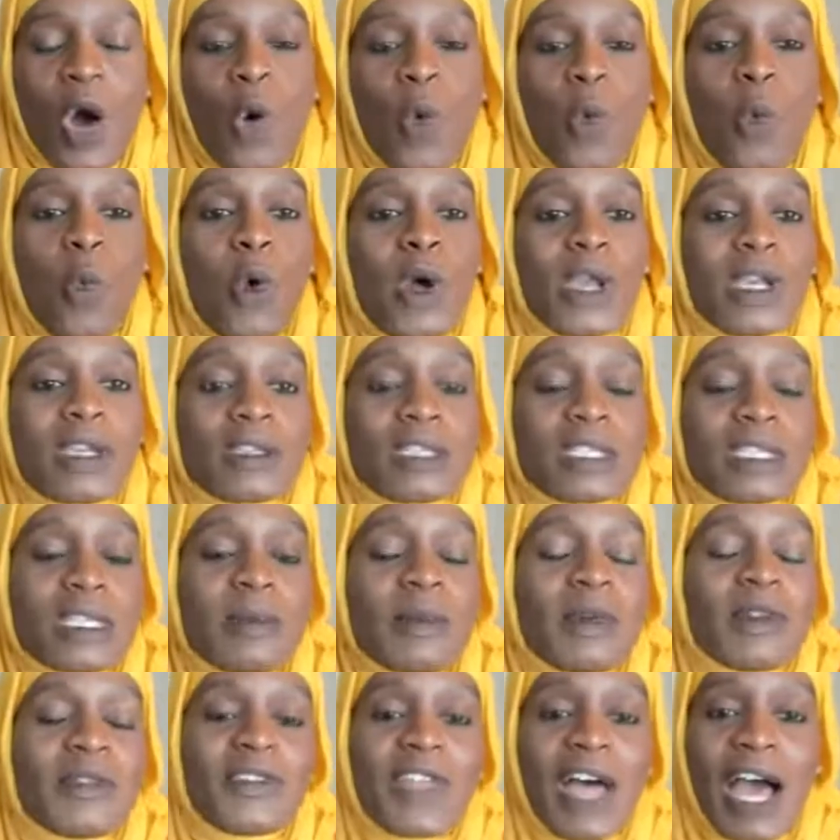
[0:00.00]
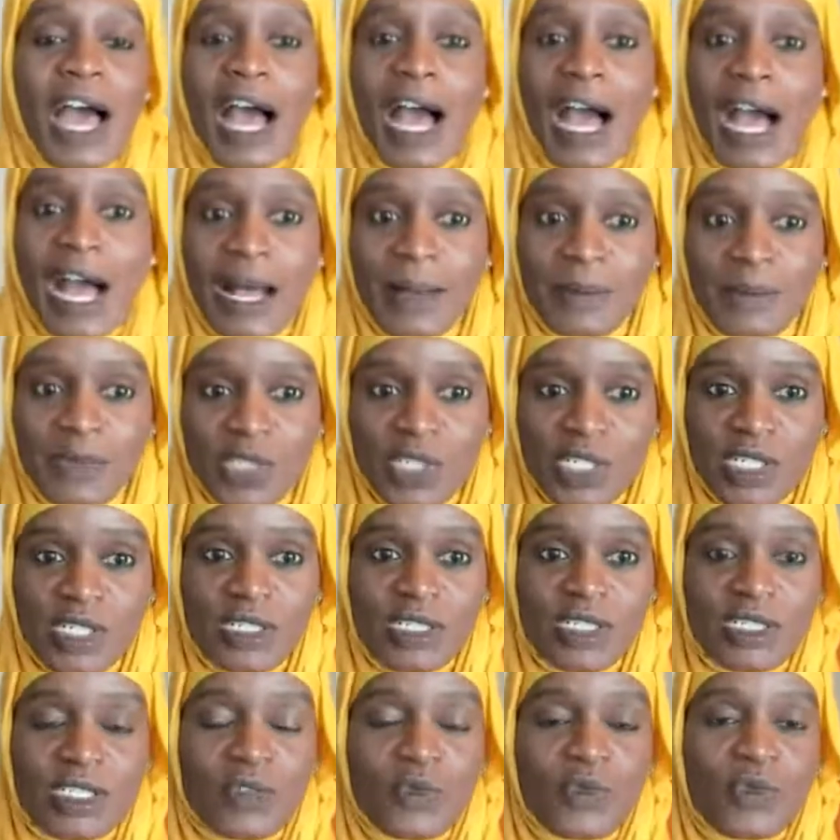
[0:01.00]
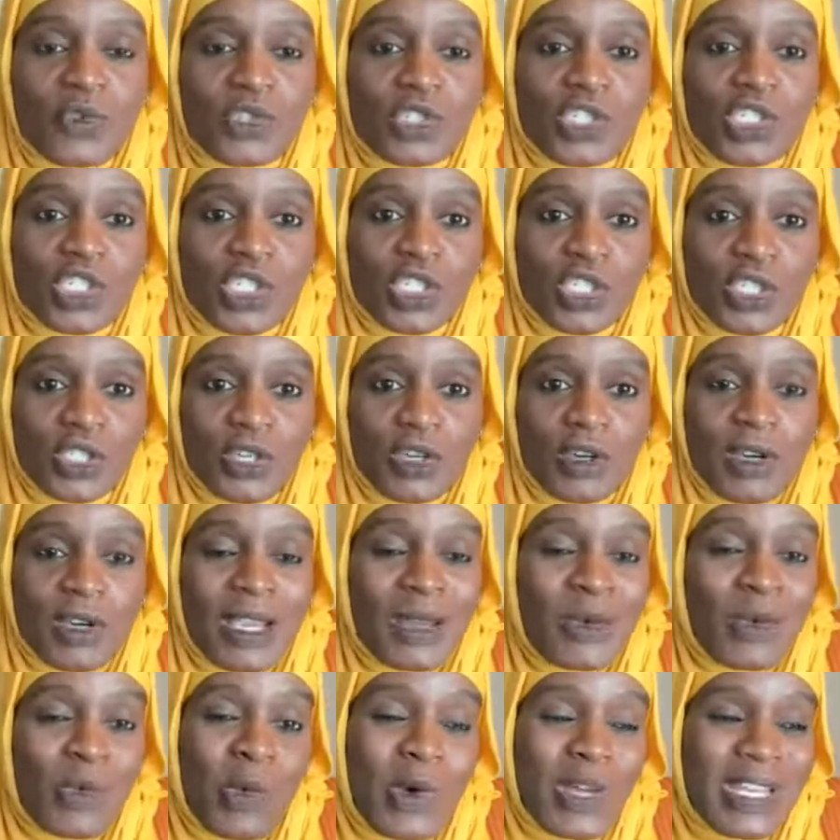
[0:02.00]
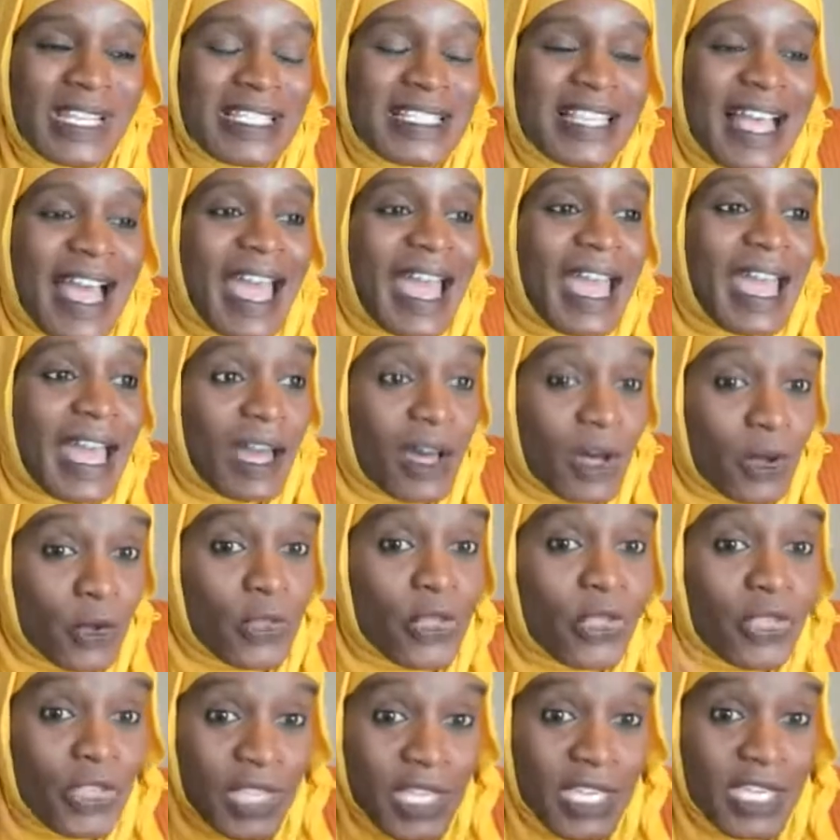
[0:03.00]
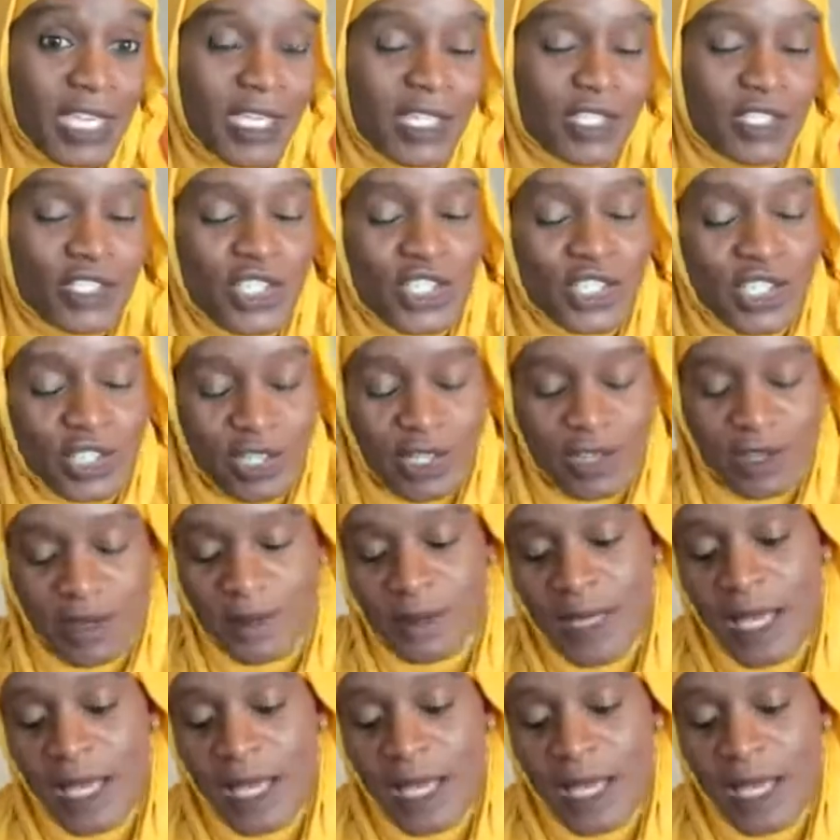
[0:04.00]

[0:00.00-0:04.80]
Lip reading: What are some of the options for sugar, and what is a healthy sugar?